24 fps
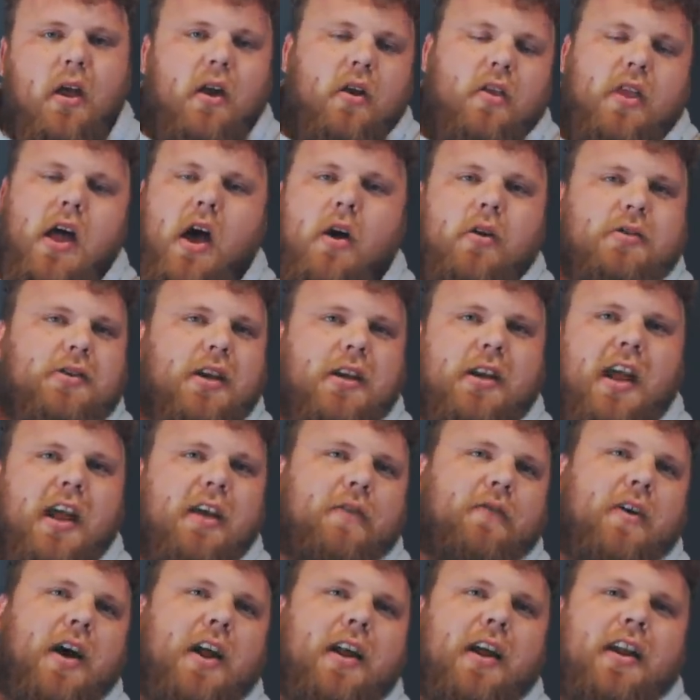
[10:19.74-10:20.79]
that was a great
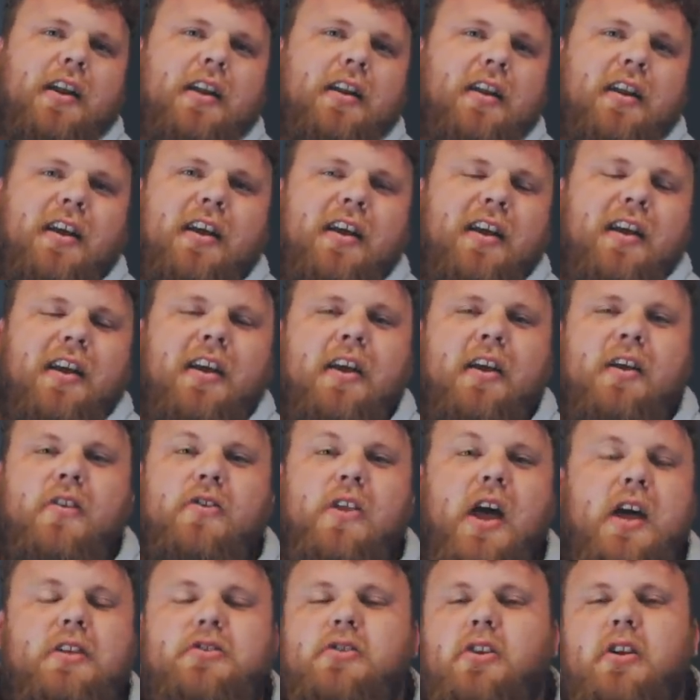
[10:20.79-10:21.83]
event, and
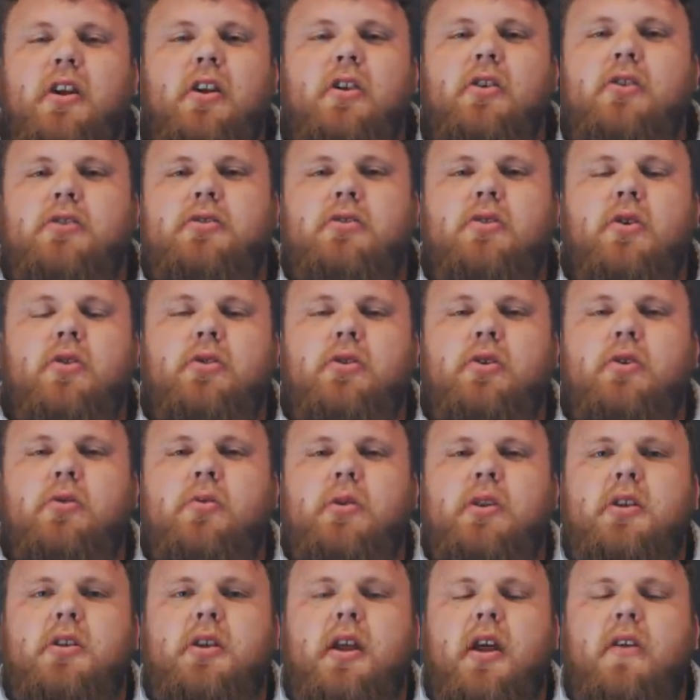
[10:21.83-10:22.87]
that's going to look so good
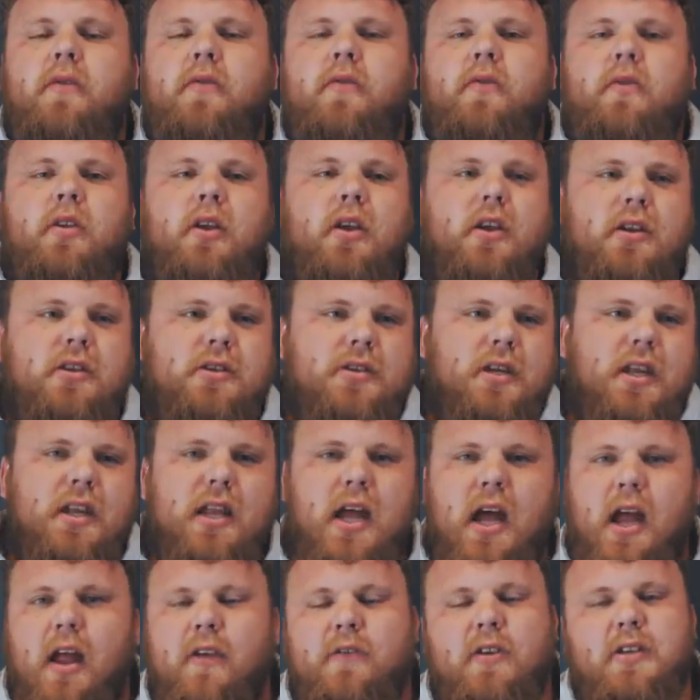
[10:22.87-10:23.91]
when you, if you can see
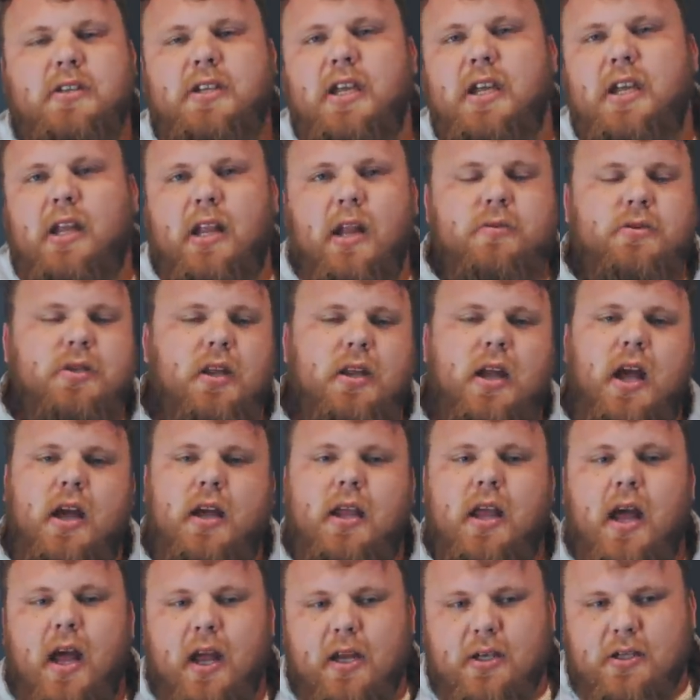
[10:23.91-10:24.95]
that. If you see clips of that,
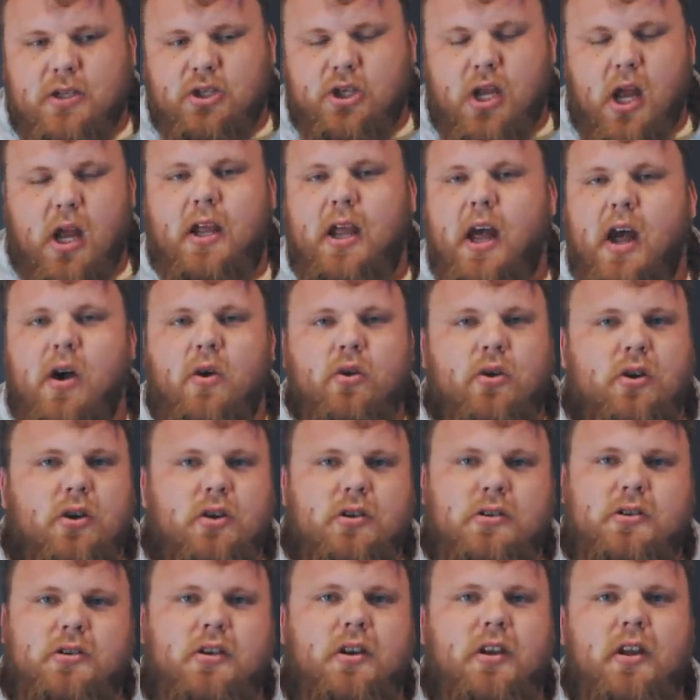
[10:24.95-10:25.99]
guys, check it out,
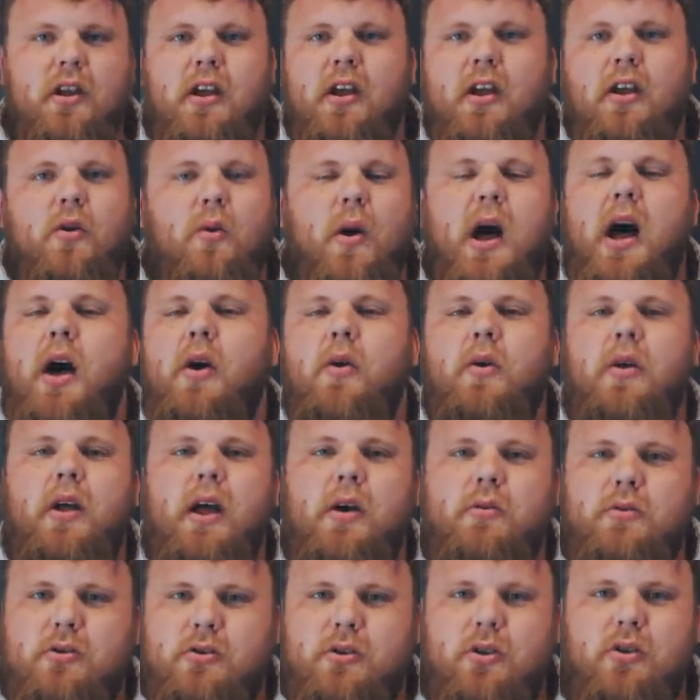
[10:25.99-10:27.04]
because wow, it
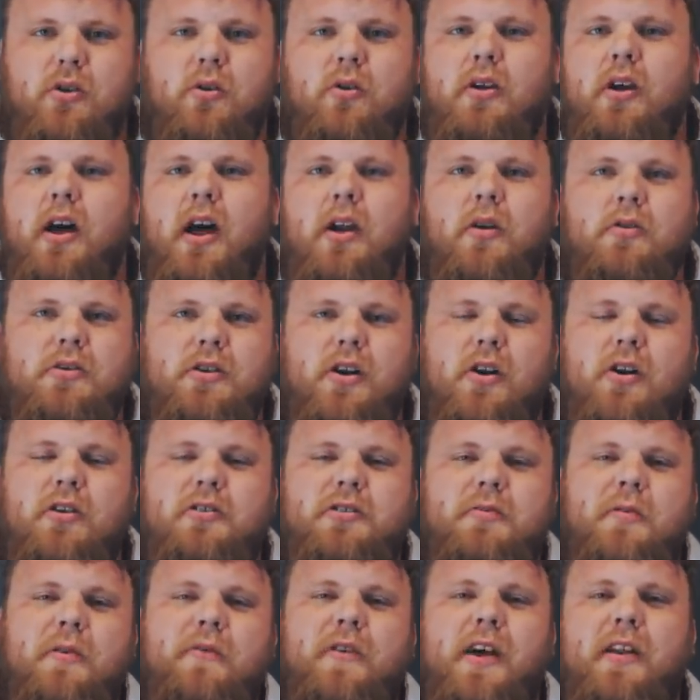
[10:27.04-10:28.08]
was cool, and it was an
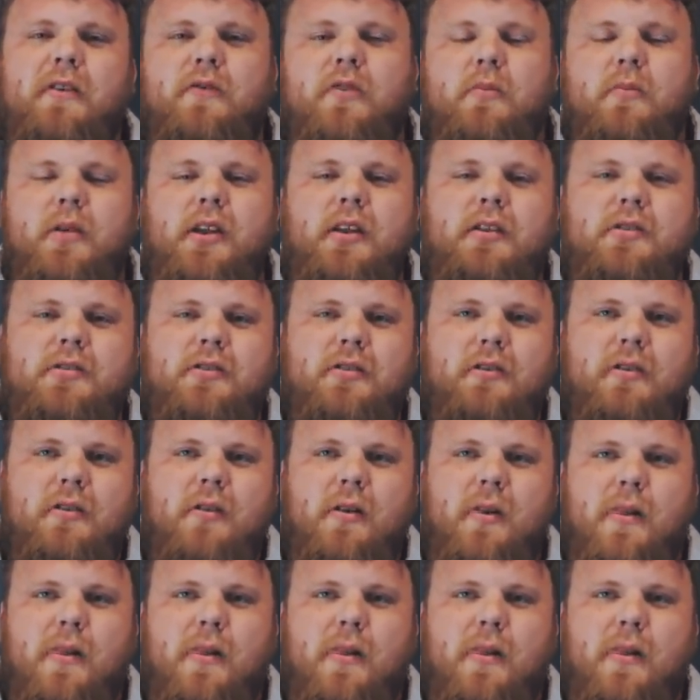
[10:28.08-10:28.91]
awesome event for me. So,